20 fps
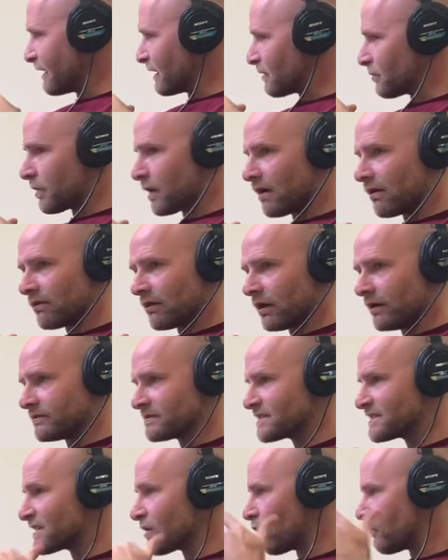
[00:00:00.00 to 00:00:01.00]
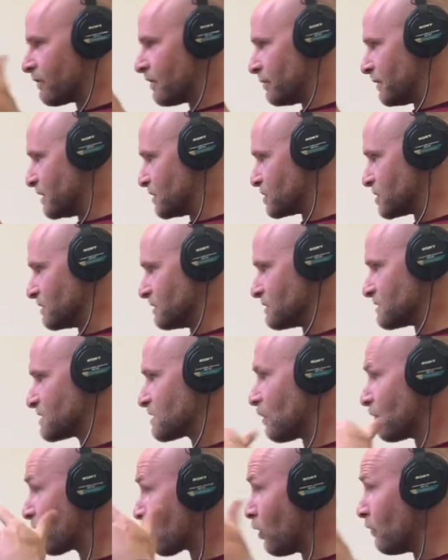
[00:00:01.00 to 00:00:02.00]
about like self-image and
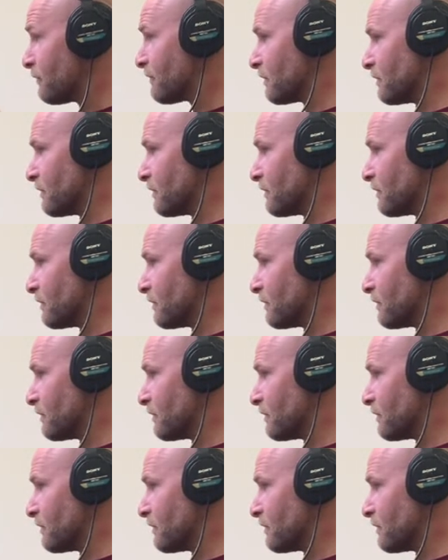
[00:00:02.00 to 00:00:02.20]
self-confidence,